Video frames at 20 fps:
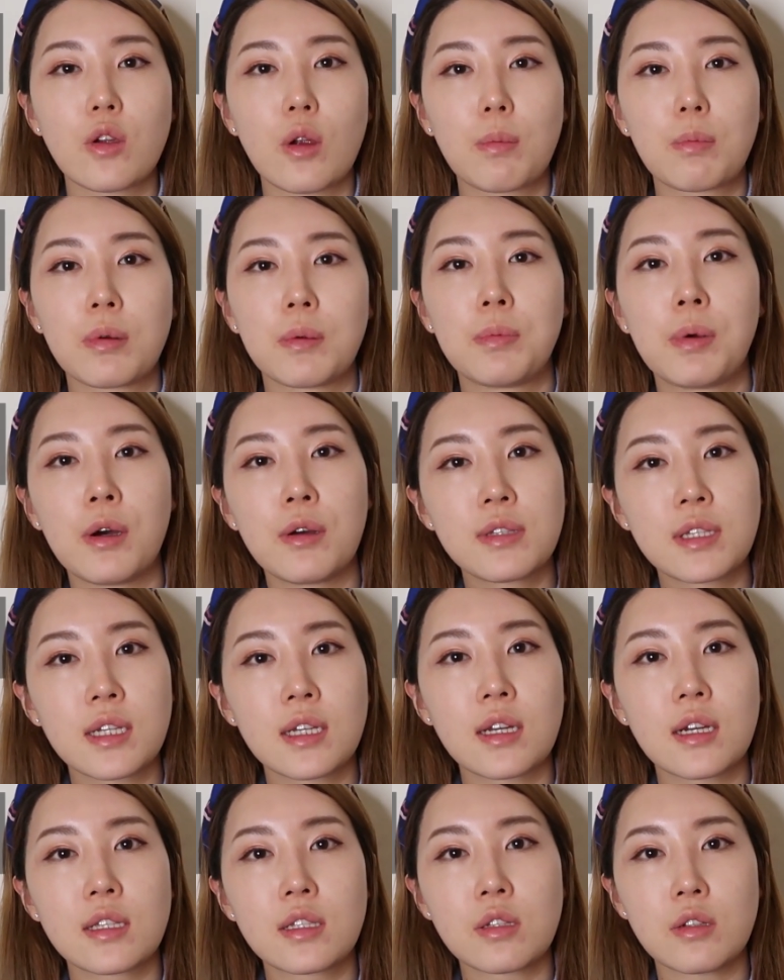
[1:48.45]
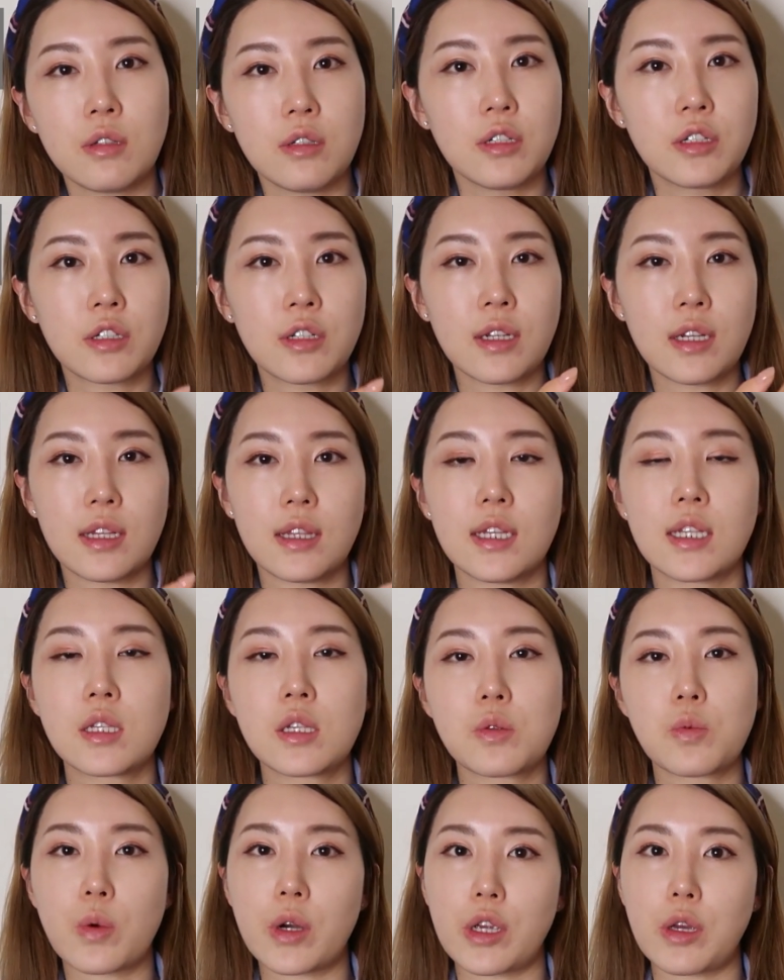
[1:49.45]
you're proposing a solution and this
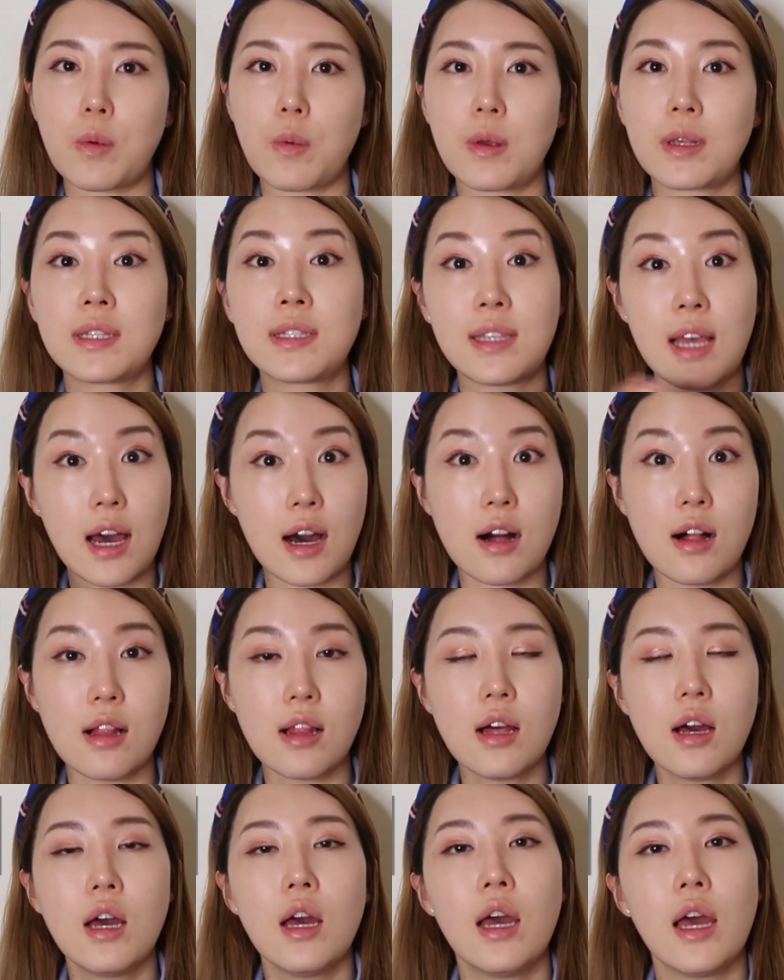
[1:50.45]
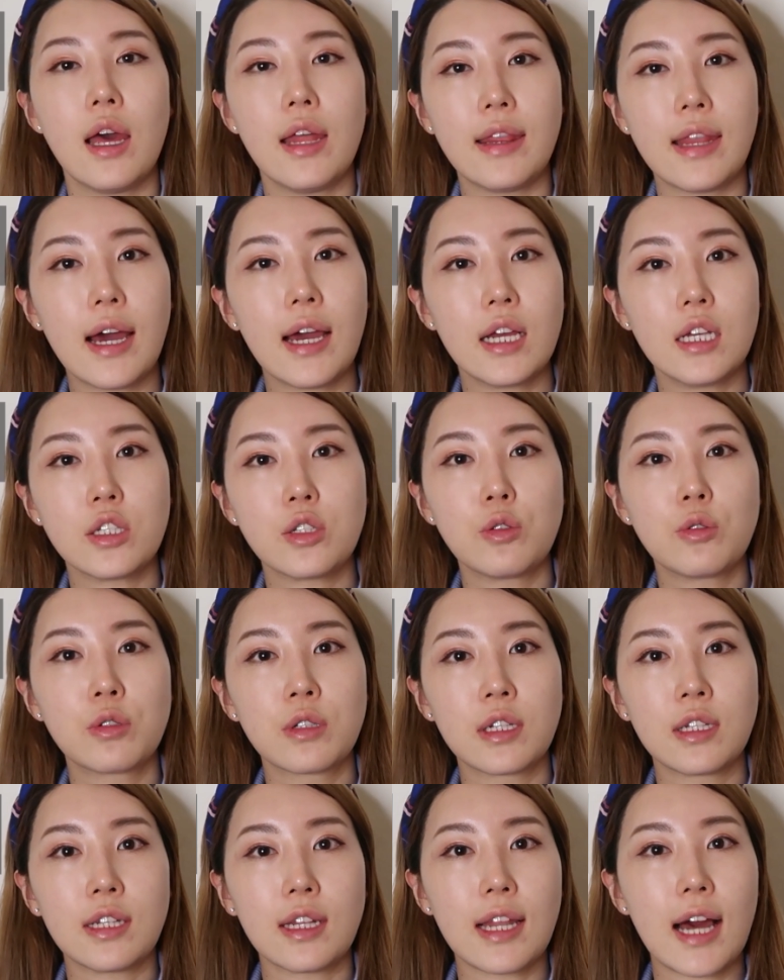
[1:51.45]
is where you sell and that is
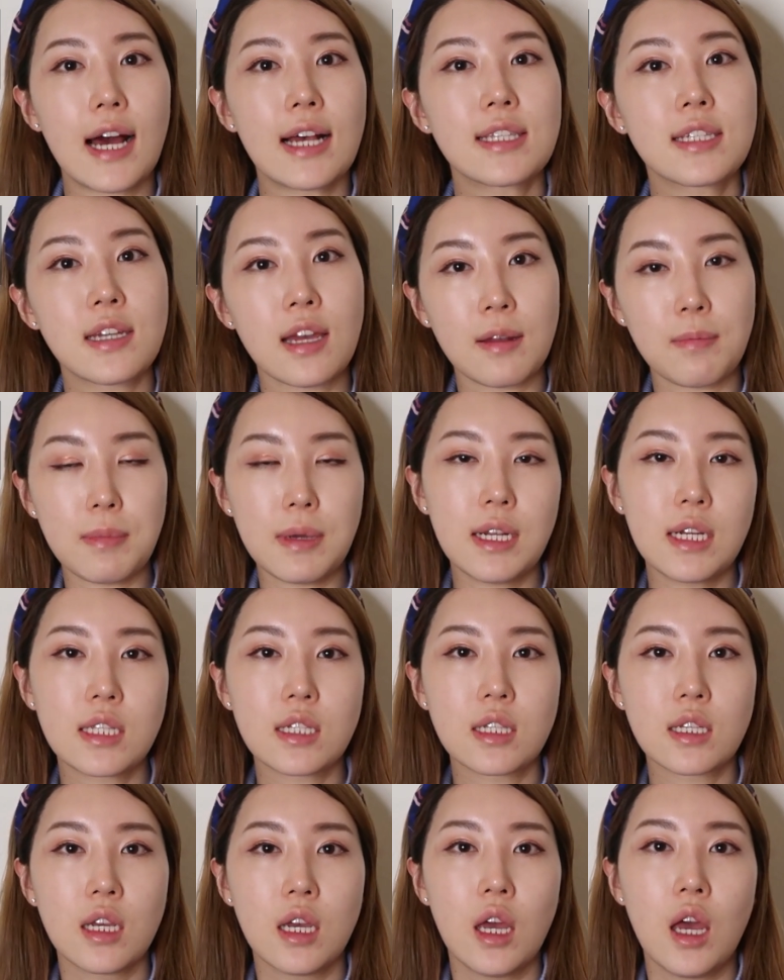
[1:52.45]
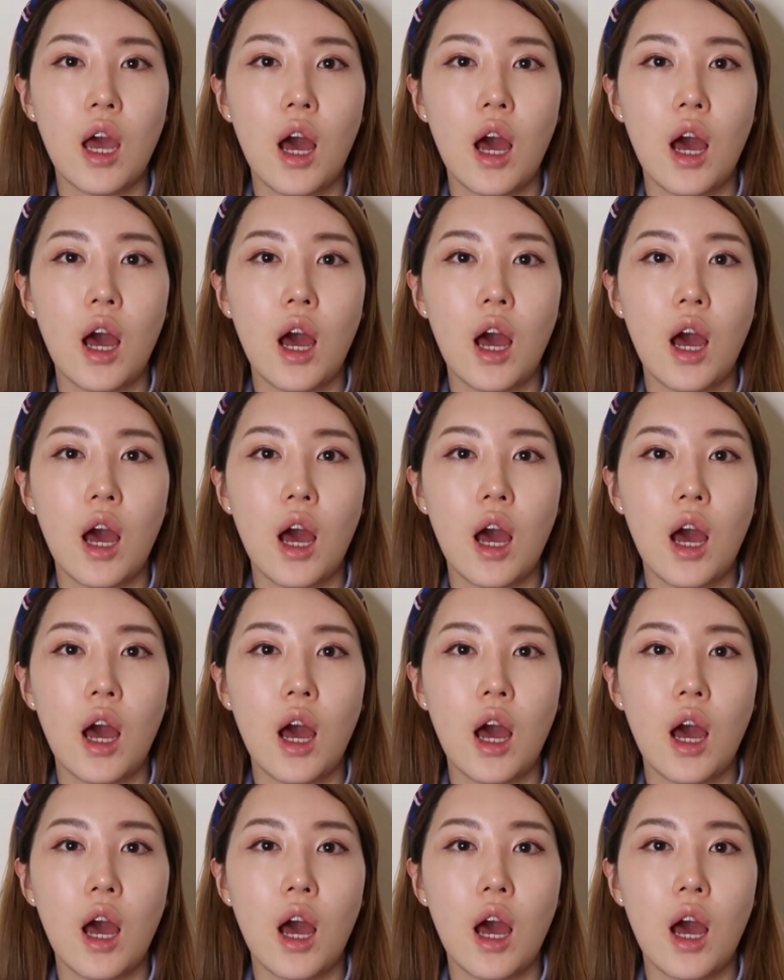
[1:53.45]
usually in the last 10 minutes.